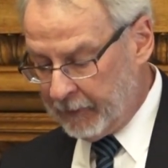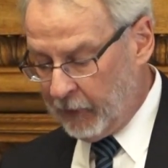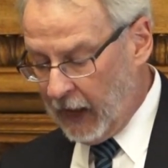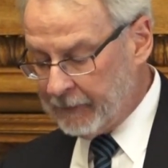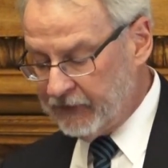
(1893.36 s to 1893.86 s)
a
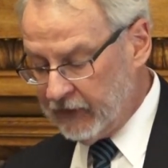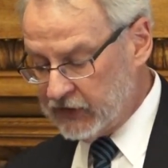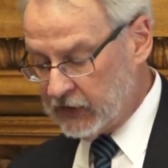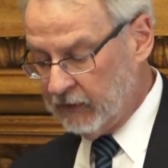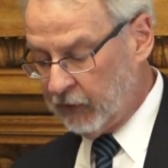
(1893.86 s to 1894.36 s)

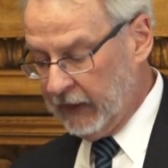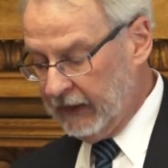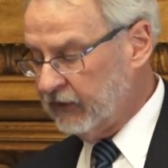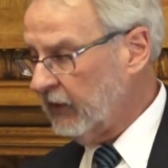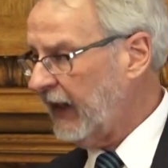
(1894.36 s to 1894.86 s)
proposition for
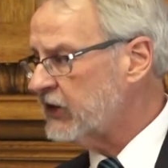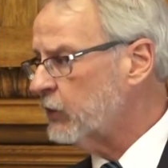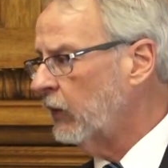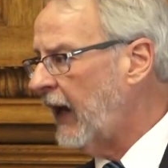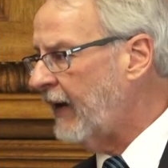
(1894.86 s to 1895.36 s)

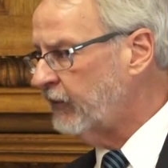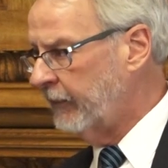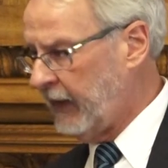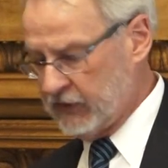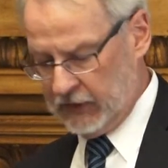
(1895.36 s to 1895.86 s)
intellectual
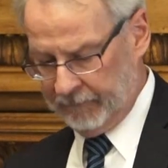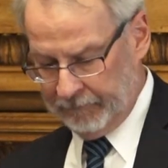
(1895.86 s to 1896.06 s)
affirmation.